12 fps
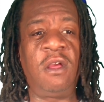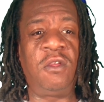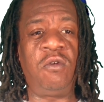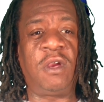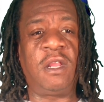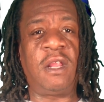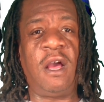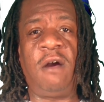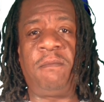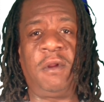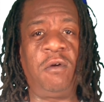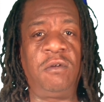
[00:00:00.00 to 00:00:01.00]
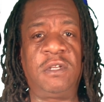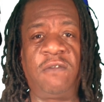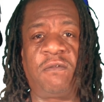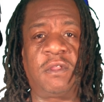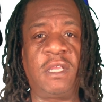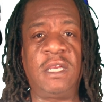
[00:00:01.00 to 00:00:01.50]
You can upload
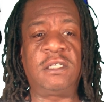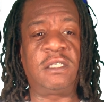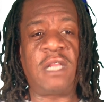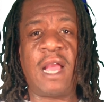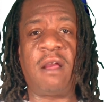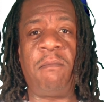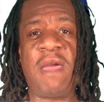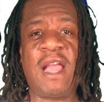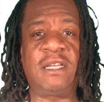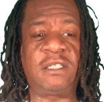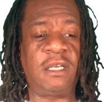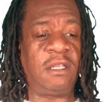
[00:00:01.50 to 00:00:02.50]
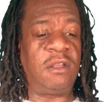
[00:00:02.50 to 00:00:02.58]
different things. It's like a magazine.